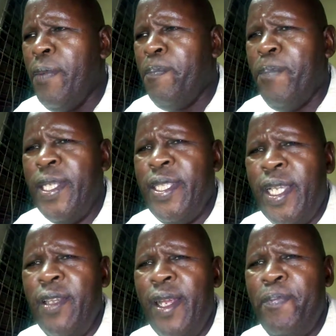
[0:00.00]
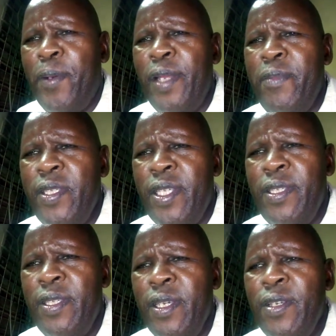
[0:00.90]
particular
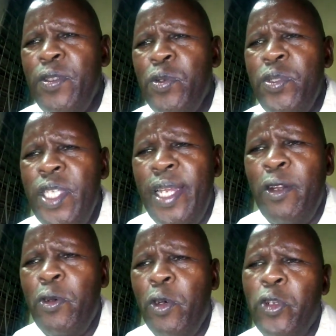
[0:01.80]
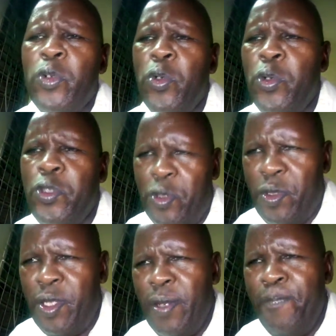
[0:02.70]
premises to general
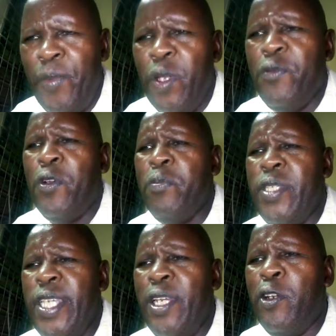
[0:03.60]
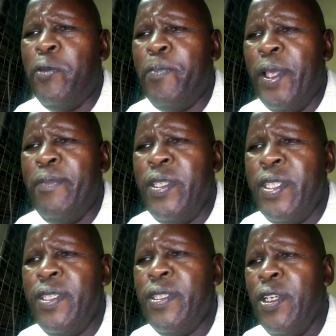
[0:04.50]
conclusions, from general
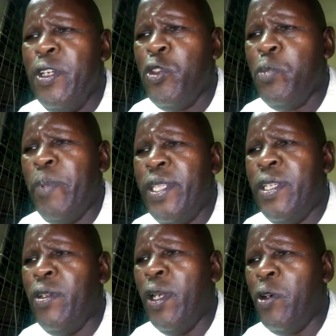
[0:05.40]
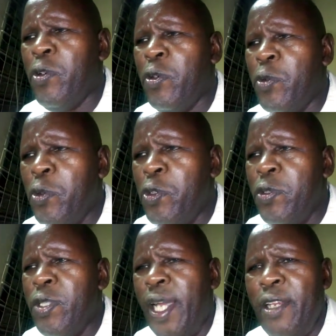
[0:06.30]
premises to particular
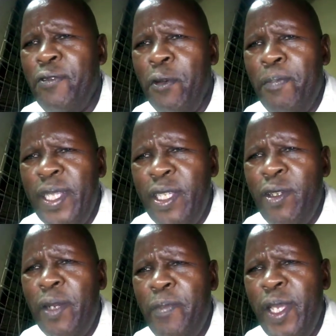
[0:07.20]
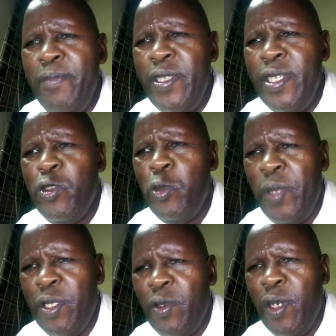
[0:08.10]
conclusions, and from particular premises to
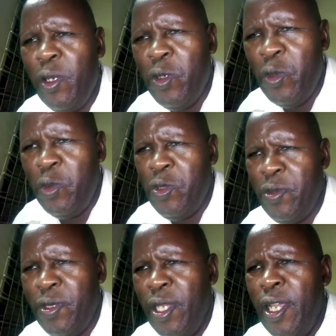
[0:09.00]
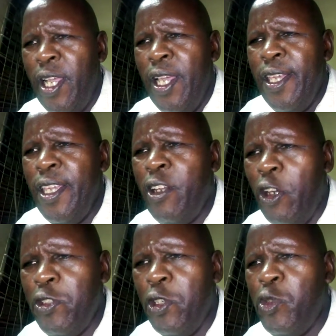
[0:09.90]
particular conclusions. He
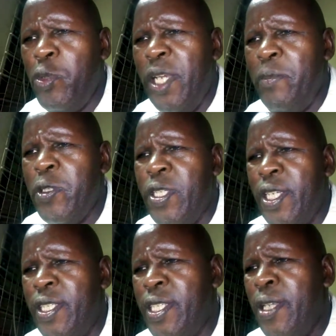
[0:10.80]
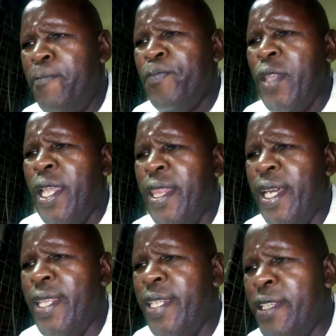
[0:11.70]
goes on to demonstrate
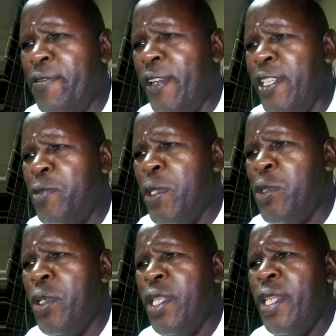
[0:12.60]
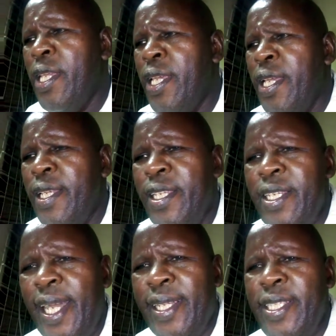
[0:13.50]
that the difference between
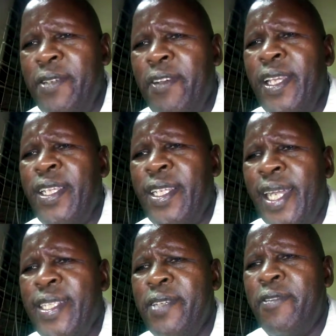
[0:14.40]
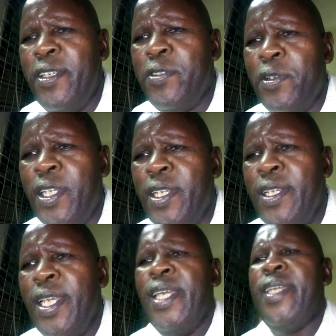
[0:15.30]
deductive and inductive reasoning
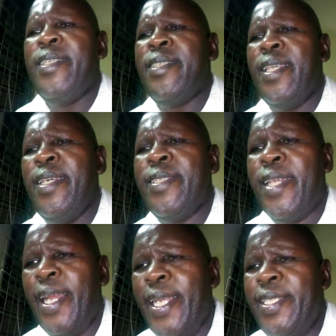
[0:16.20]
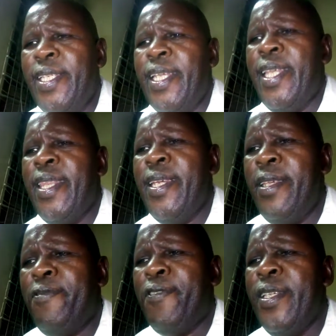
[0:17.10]
is largely the
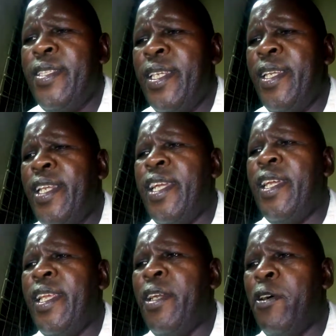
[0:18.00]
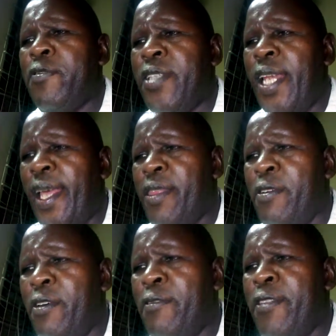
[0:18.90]
difference in degree of strength
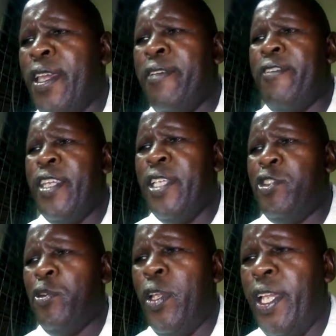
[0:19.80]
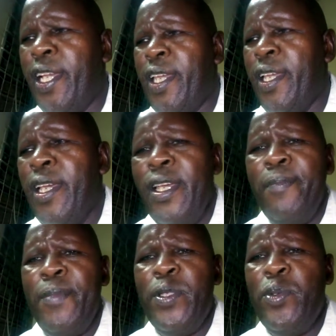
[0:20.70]
of the evidential link
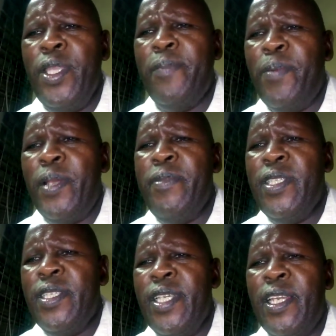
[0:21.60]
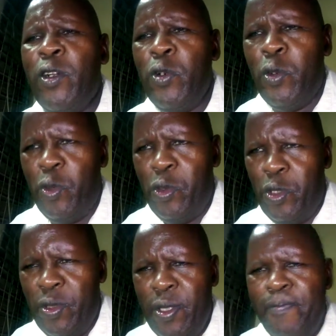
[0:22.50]
between the premises and conclusions.